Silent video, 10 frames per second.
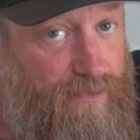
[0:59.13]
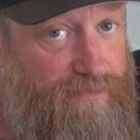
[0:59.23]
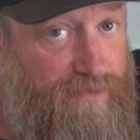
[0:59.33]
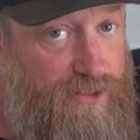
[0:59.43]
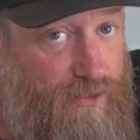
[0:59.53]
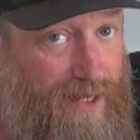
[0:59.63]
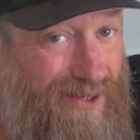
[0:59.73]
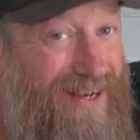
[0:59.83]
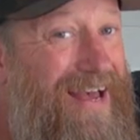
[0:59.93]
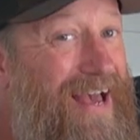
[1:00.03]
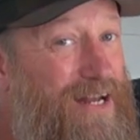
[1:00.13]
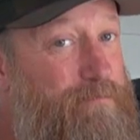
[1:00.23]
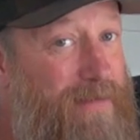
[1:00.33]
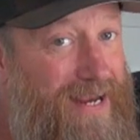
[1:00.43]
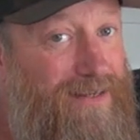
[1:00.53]
the refrigerator, and it
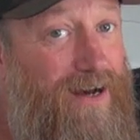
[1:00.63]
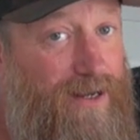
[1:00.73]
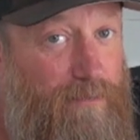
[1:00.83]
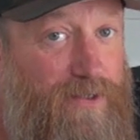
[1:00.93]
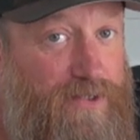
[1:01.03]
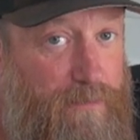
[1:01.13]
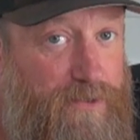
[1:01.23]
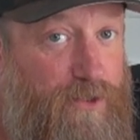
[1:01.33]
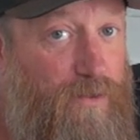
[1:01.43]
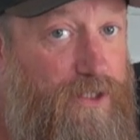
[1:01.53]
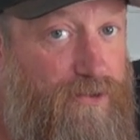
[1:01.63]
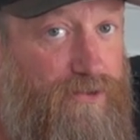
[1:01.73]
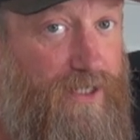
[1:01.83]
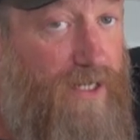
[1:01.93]
may not come to temperature when using